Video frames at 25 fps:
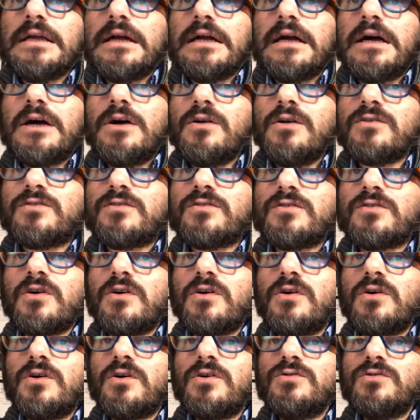I
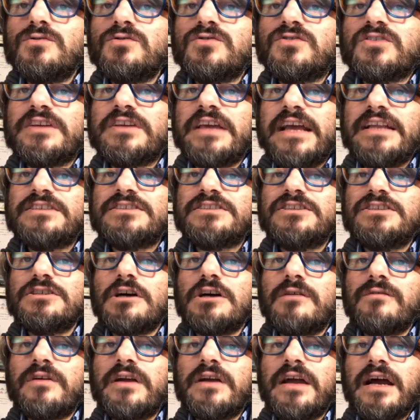also do sketching
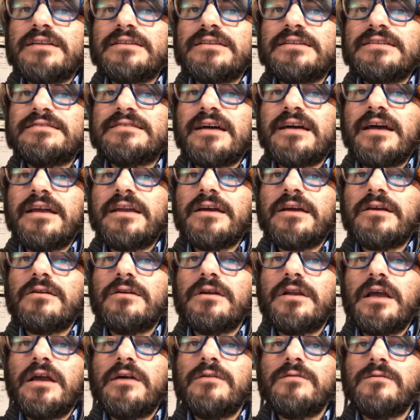of car design
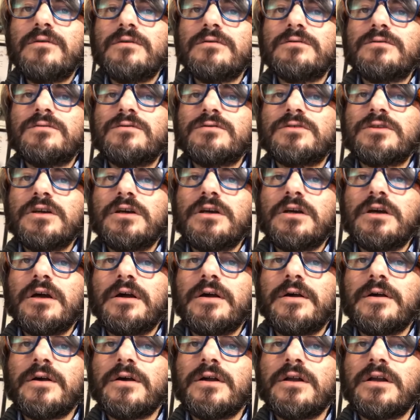regularly. I want to share.
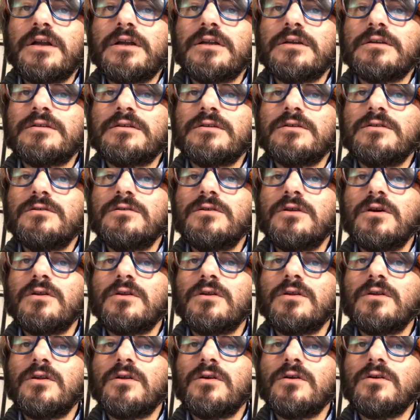
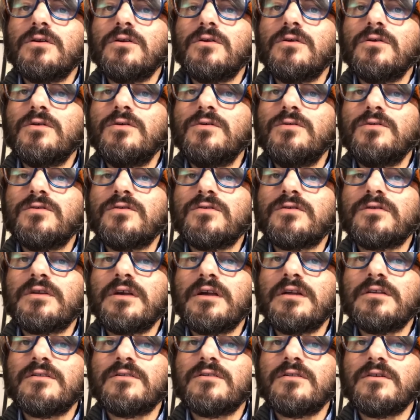No uses
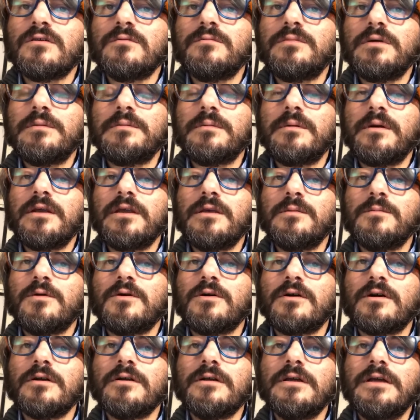Canson paper
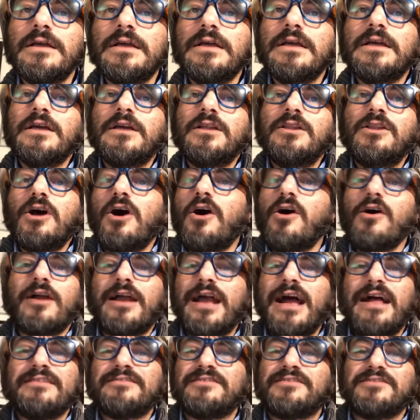anymore. No,
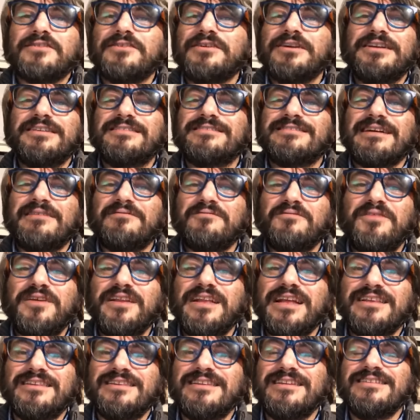Canson is
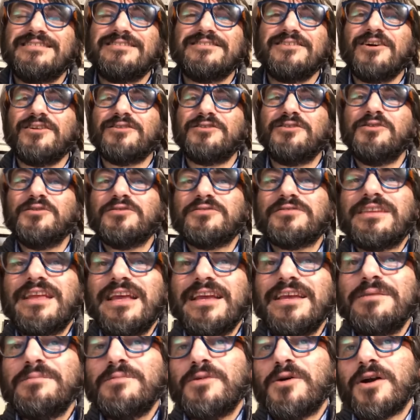something that is not used
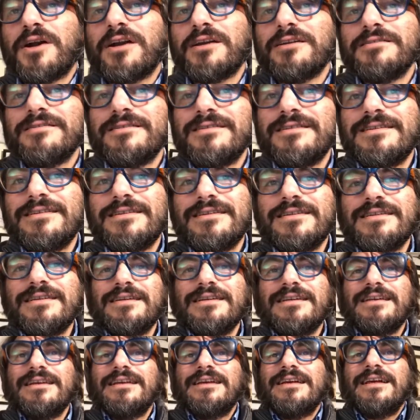anymore.
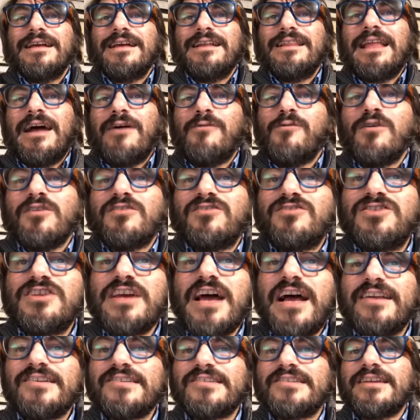That was
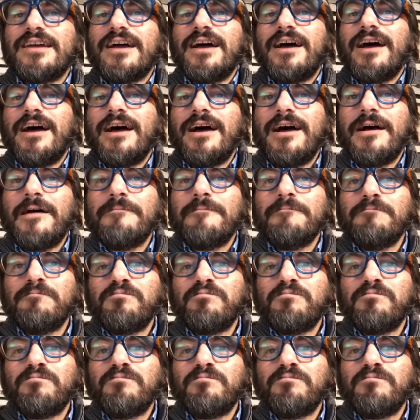just, I